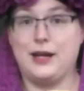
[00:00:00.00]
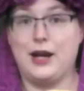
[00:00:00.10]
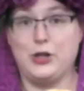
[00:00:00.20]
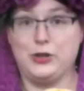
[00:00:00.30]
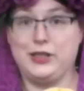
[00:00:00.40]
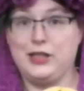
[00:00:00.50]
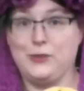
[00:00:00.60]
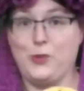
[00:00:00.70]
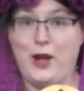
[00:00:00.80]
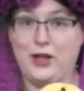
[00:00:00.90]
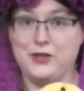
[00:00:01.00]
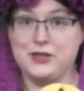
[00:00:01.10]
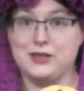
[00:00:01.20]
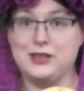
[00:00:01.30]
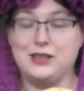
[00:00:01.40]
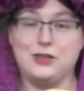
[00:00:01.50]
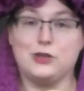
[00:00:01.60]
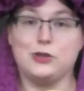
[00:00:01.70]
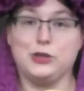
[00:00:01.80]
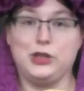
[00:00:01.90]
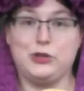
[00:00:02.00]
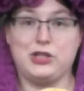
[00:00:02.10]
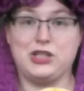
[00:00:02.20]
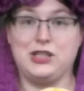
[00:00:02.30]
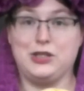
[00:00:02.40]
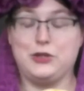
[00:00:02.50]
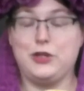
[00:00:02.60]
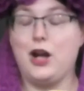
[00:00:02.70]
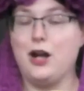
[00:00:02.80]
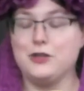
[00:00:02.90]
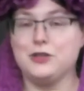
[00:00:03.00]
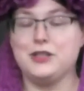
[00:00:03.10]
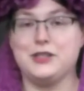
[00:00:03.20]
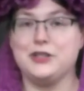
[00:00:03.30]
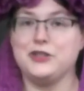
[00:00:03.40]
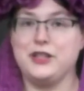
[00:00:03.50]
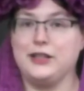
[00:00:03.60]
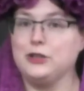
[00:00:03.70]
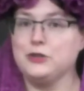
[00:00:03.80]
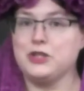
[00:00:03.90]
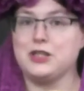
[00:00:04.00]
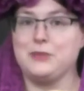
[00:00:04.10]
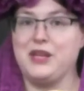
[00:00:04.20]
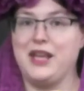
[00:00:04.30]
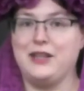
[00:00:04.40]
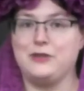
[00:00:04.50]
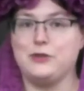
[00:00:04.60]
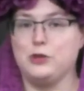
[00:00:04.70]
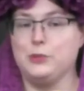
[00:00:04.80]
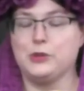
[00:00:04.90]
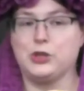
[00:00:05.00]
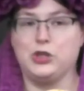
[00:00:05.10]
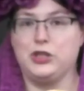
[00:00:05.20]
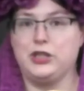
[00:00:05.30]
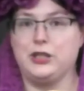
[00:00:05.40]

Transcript: Ireland, and Wales in early Christian history also considered yellow just to be a super good,